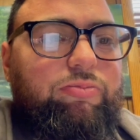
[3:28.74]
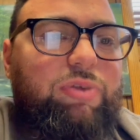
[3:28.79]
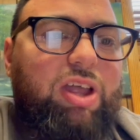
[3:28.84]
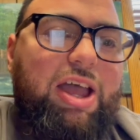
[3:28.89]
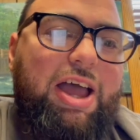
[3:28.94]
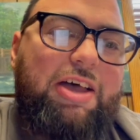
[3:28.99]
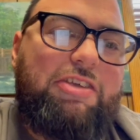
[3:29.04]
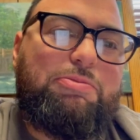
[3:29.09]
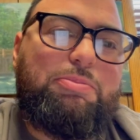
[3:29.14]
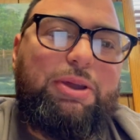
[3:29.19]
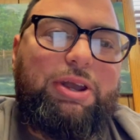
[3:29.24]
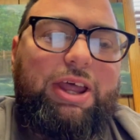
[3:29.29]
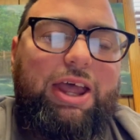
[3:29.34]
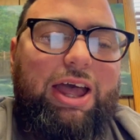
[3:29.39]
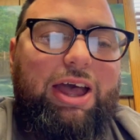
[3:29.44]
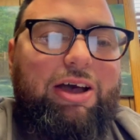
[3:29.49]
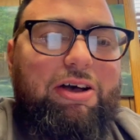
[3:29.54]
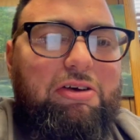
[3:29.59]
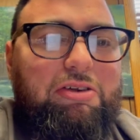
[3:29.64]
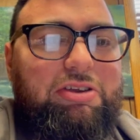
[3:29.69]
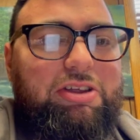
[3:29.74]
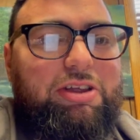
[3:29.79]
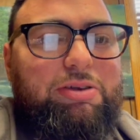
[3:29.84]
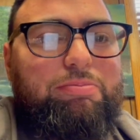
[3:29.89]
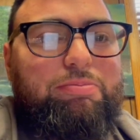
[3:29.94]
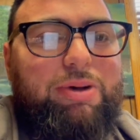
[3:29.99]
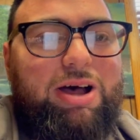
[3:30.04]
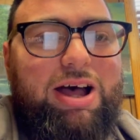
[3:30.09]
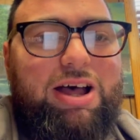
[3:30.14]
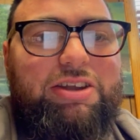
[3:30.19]
has been held
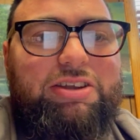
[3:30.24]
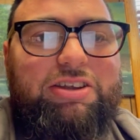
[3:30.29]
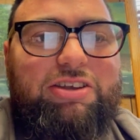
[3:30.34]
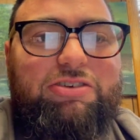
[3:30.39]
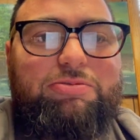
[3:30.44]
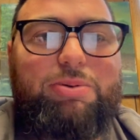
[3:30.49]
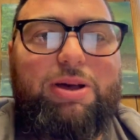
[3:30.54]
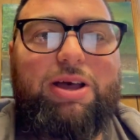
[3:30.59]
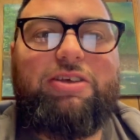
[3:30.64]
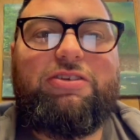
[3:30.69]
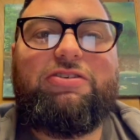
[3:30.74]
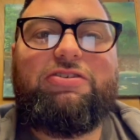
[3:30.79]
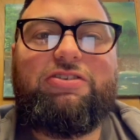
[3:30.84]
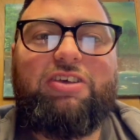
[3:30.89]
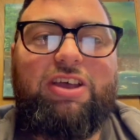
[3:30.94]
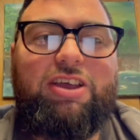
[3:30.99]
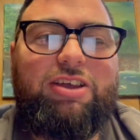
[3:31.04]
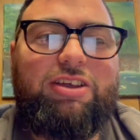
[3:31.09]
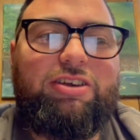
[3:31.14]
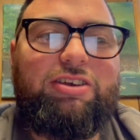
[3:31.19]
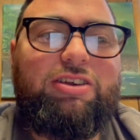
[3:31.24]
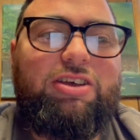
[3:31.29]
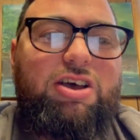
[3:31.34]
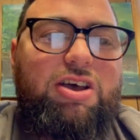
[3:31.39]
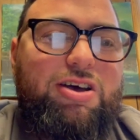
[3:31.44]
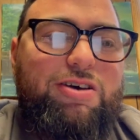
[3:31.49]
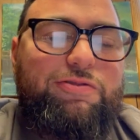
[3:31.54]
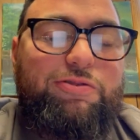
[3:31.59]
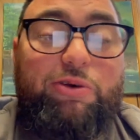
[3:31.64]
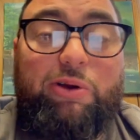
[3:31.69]
in bondage by
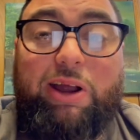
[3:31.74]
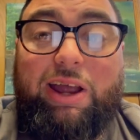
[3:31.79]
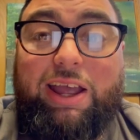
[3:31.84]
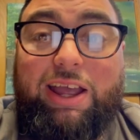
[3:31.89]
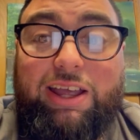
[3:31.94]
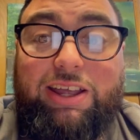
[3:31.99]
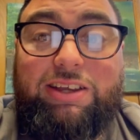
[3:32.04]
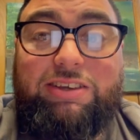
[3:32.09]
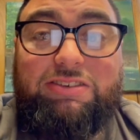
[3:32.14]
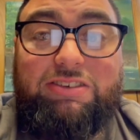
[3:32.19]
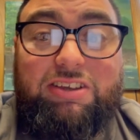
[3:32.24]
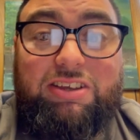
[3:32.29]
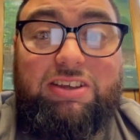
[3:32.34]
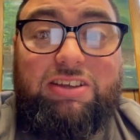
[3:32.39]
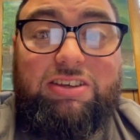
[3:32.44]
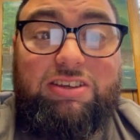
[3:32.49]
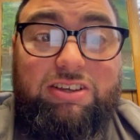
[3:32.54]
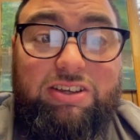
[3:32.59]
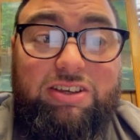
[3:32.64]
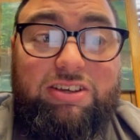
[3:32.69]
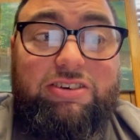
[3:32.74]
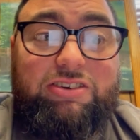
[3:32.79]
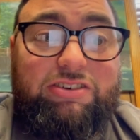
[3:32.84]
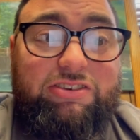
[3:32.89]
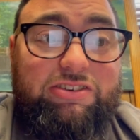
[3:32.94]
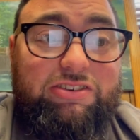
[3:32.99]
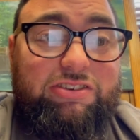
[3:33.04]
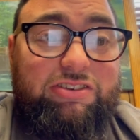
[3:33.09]
Satan for 18 years.